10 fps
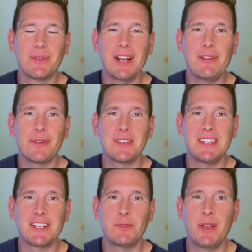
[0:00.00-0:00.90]
ready for his
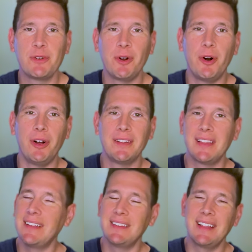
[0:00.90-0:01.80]
next big role.
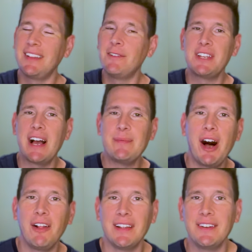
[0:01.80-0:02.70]
They love Tom
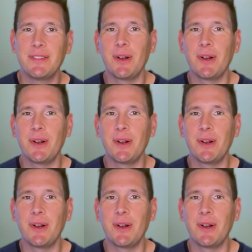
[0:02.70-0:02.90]
Holland.